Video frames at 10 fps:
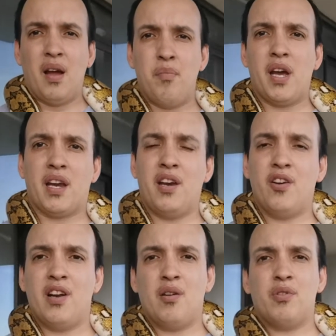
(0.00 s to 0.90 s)
I'm back
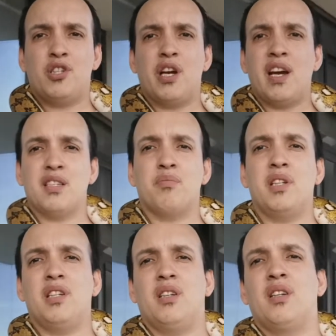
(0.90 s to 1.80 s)
here now with
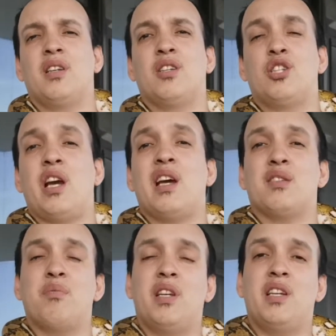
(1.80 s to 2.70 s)
Jasmine.
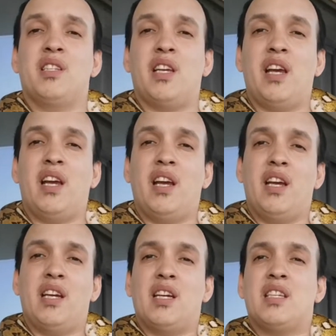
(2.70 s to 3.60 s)
Jasmine is a